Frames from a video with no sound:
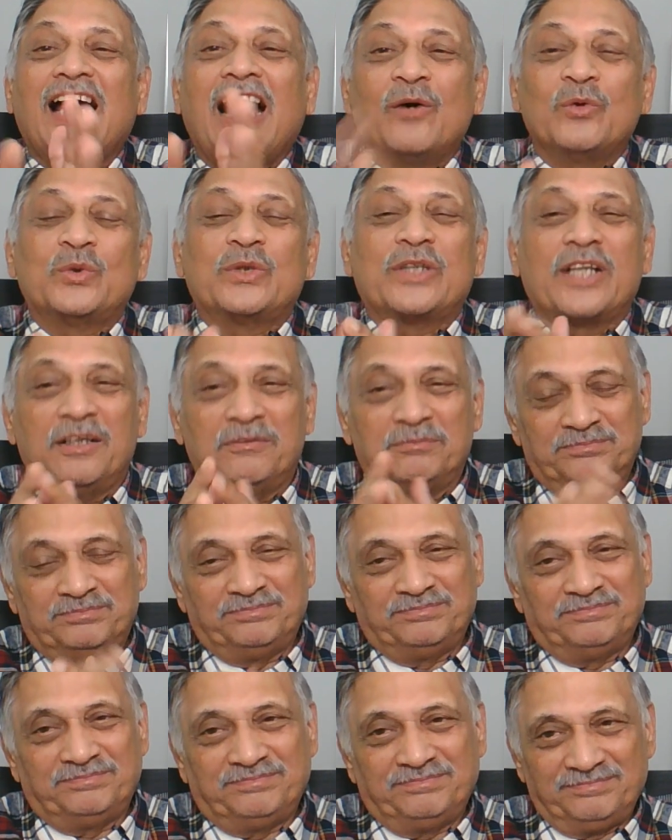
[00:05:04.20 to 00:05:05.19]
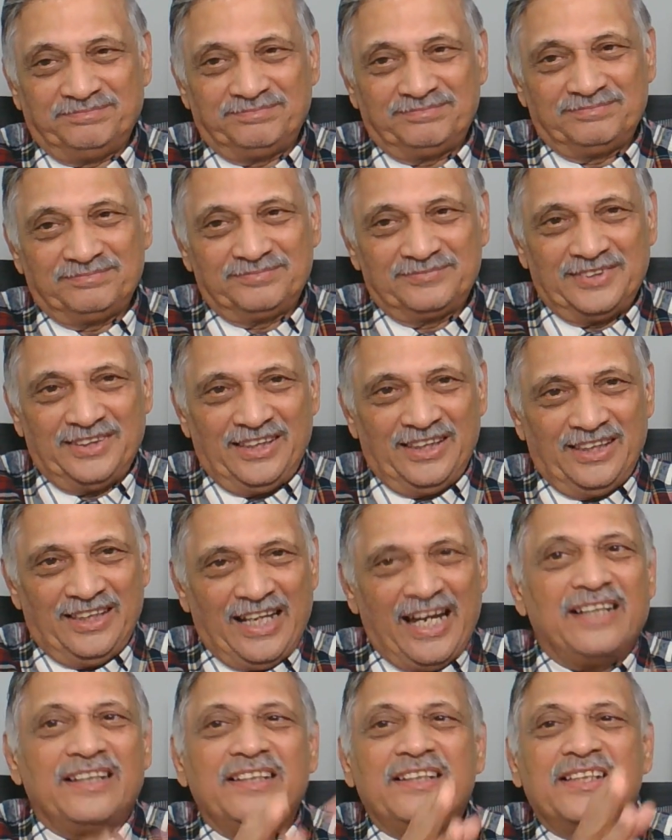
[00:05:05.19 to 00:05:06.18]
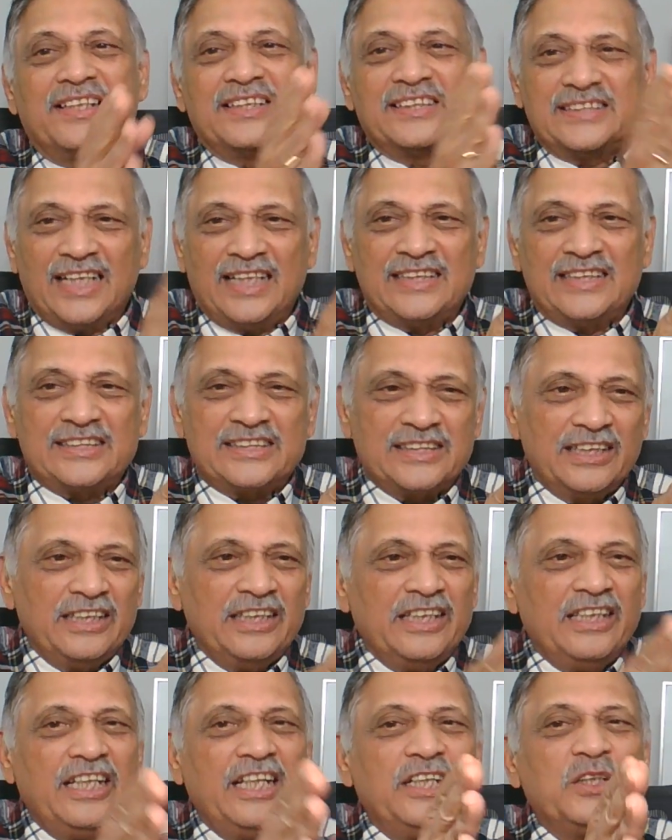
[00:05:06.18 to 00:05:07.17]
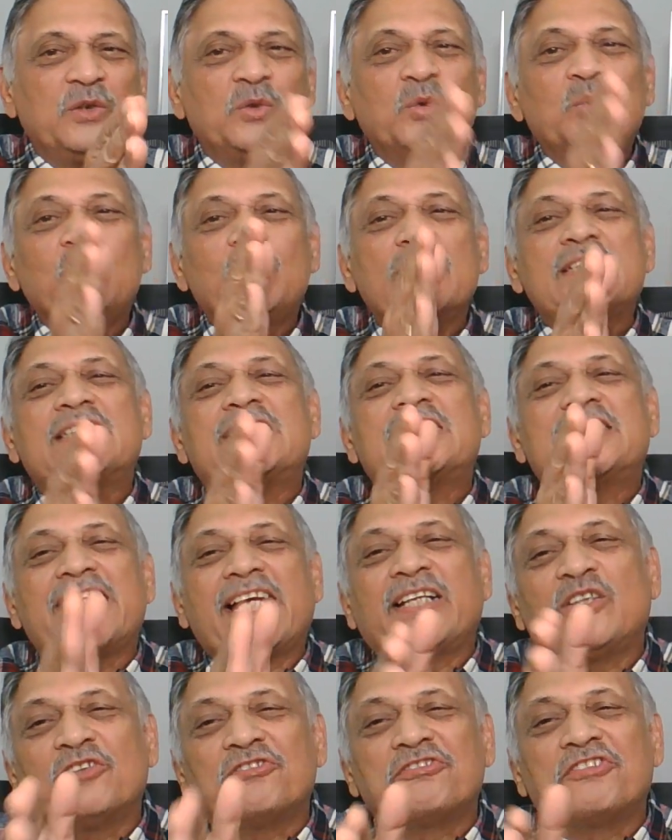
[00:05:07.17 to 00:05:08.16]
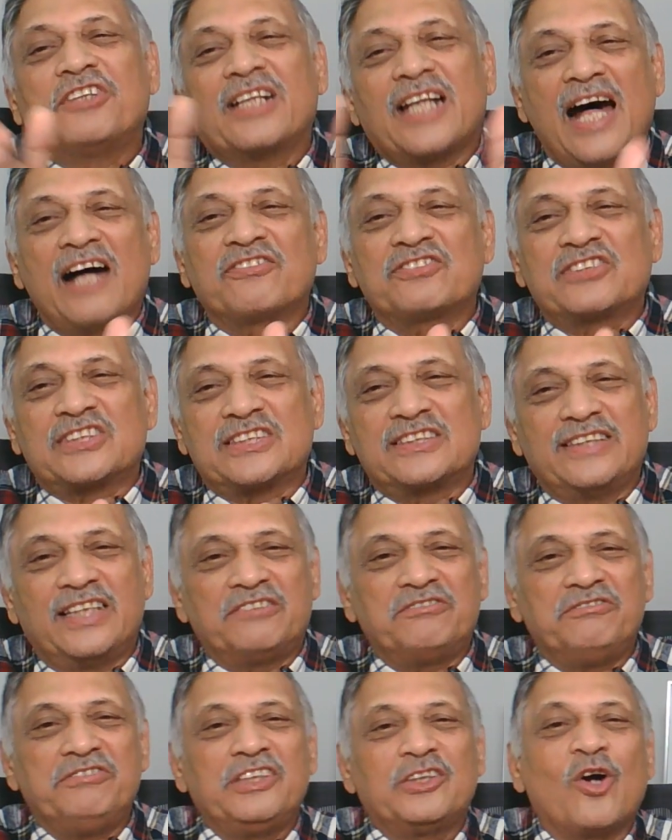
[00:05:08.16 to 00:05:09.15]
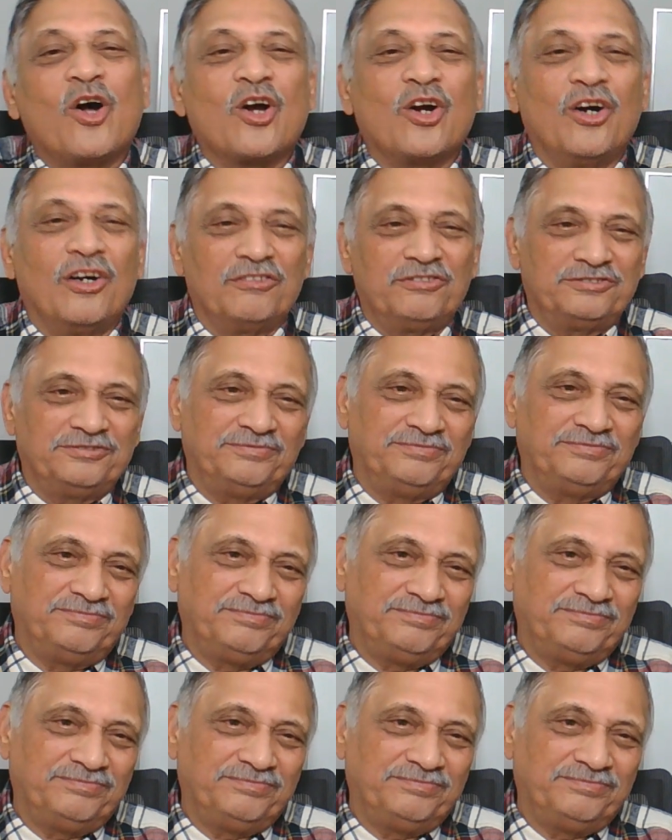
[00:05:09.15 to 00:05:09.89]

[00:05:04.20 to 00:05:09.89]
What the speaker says: outcome, and it results into the set of graphs that we talk of.